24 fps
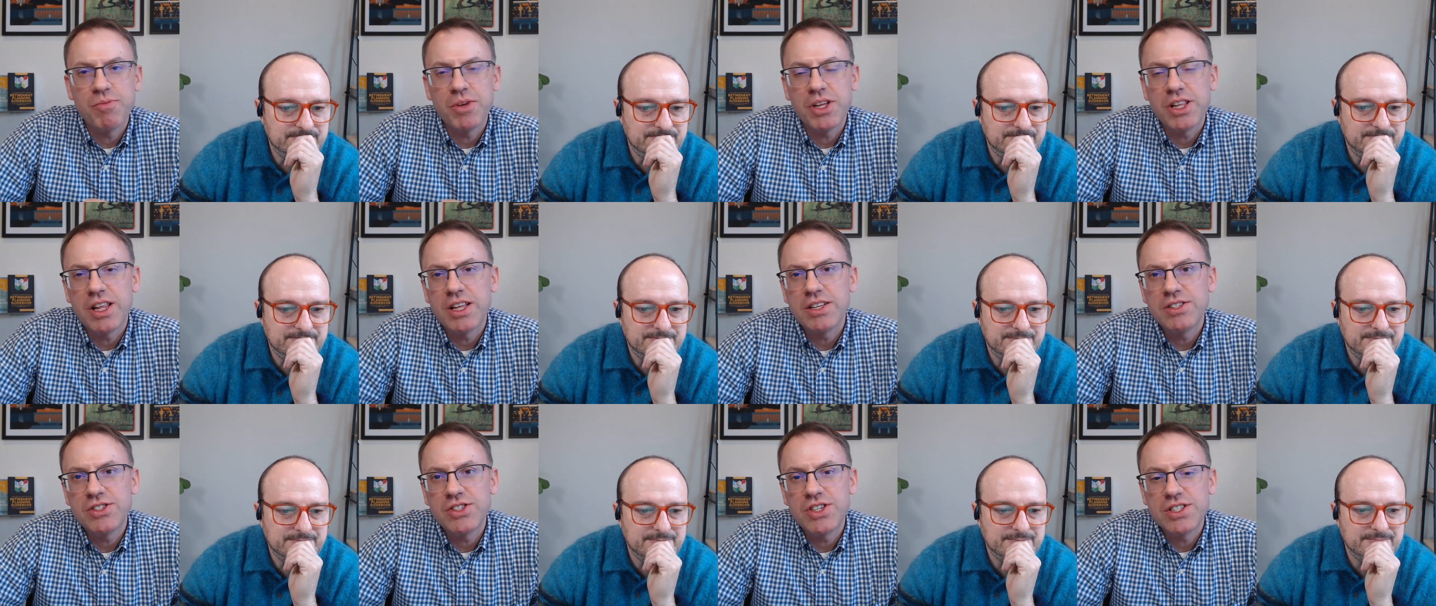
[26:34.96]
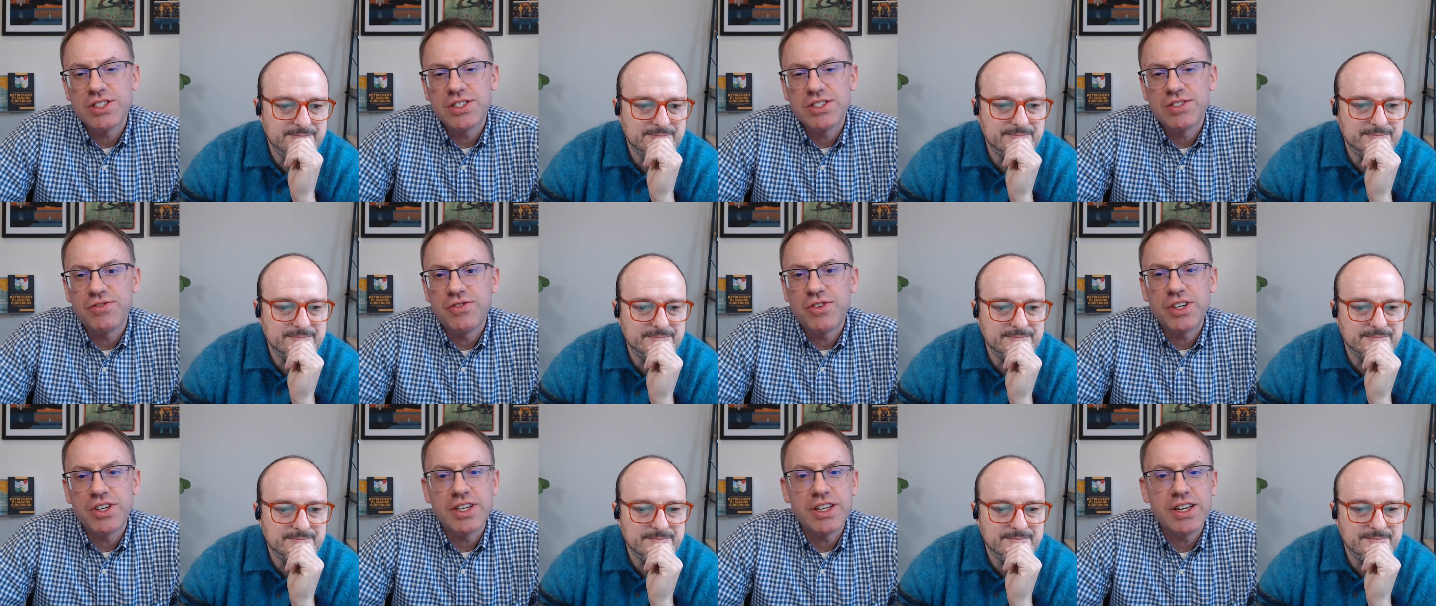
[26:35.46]
Speaker 1: but let's just
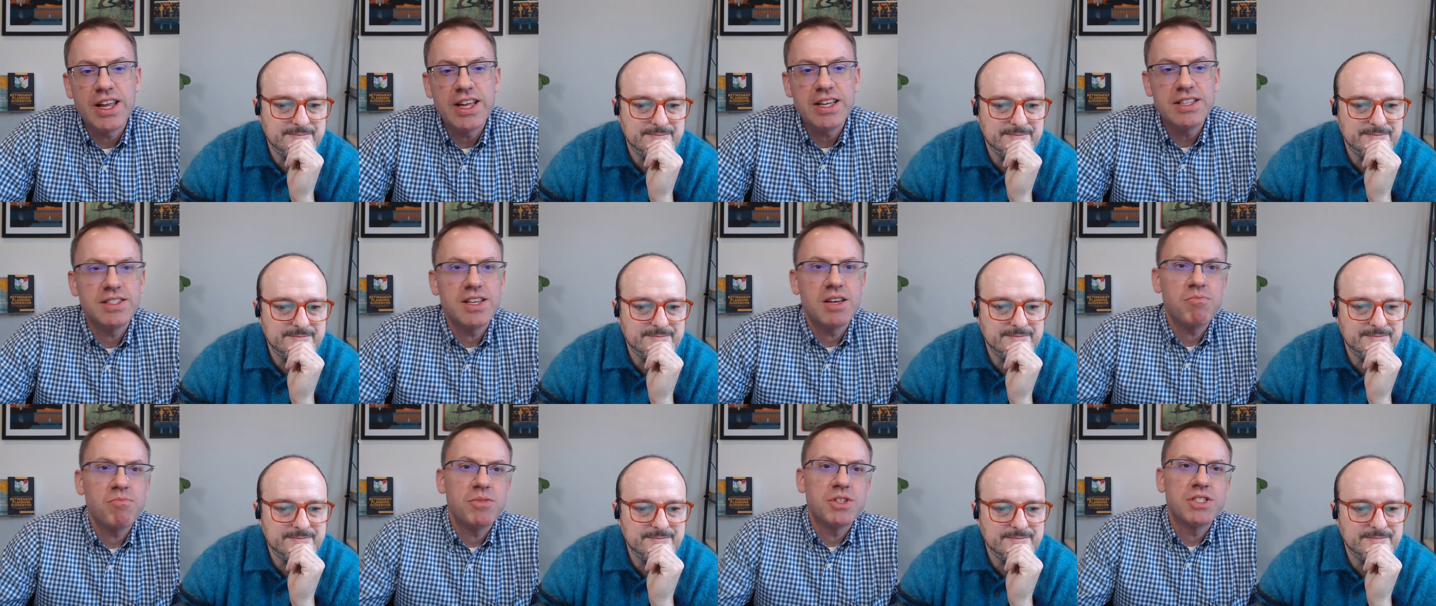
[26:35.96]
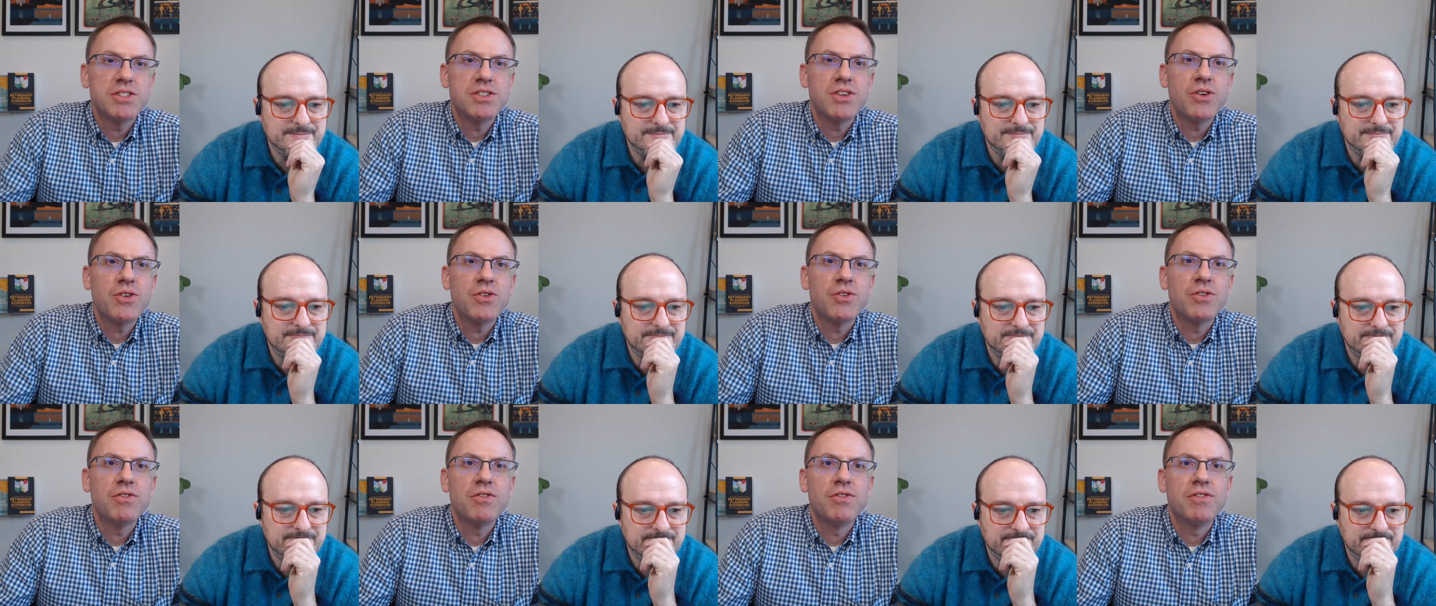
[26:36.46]
for today's
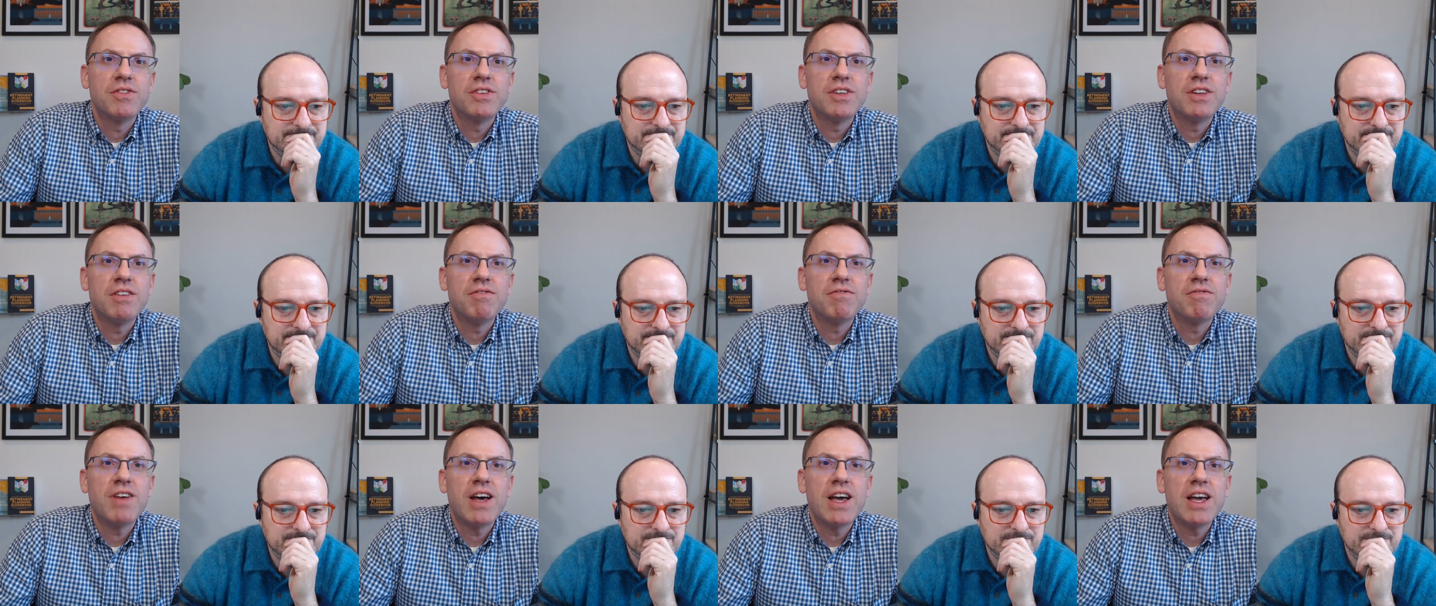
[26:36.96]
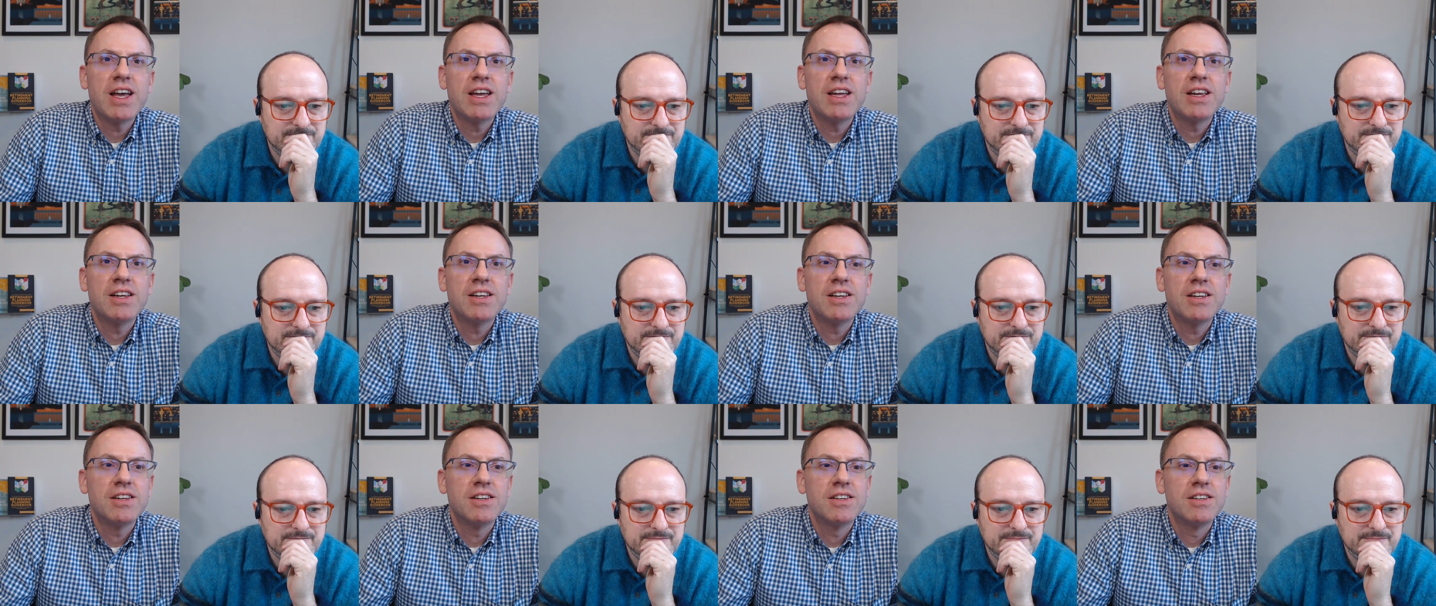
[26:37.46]
episode
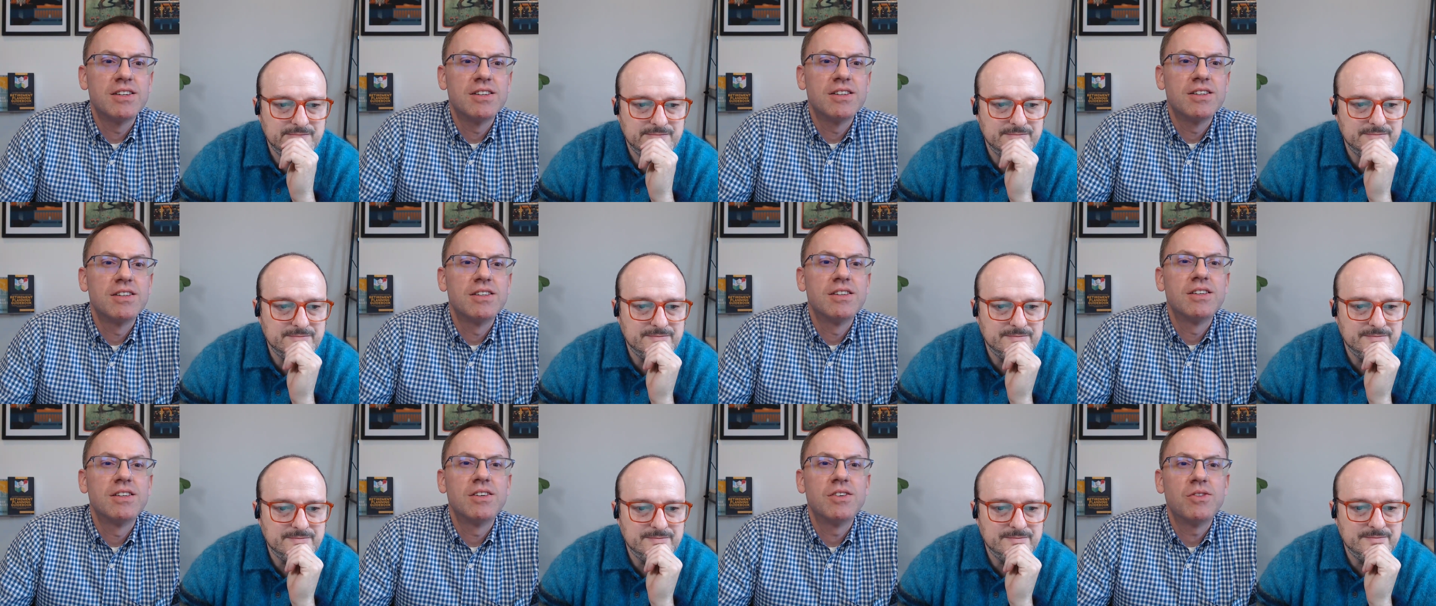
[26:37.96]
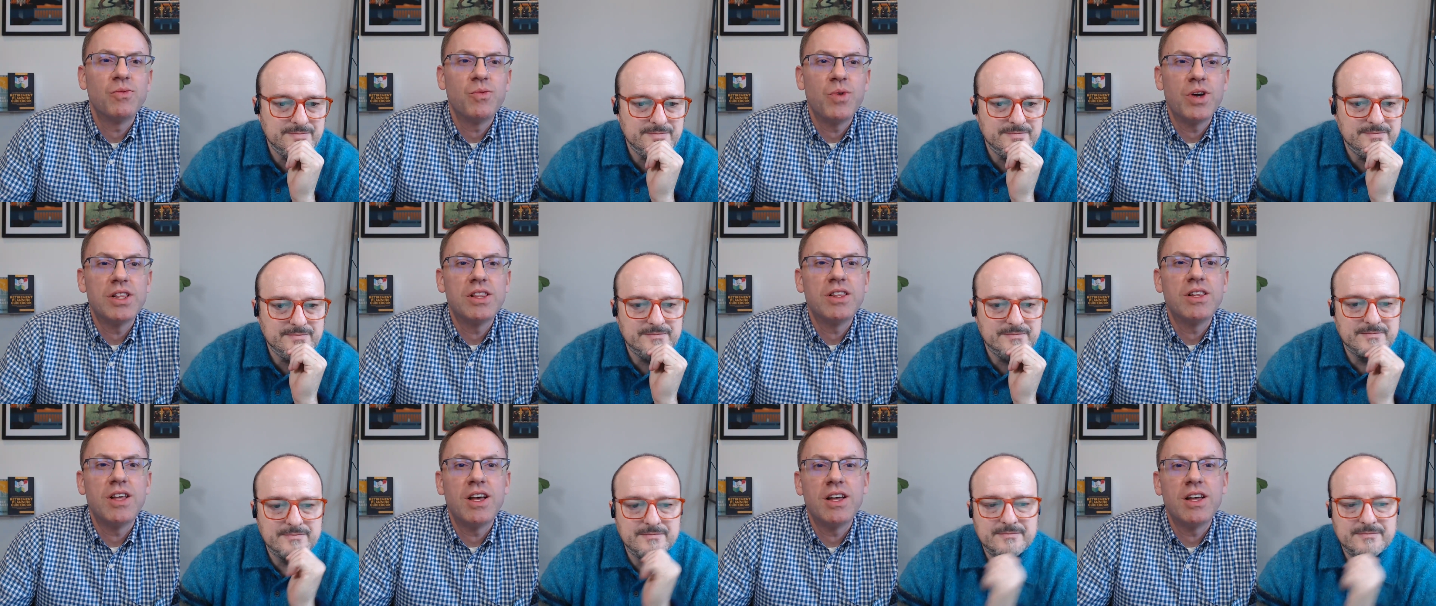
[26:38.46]
define what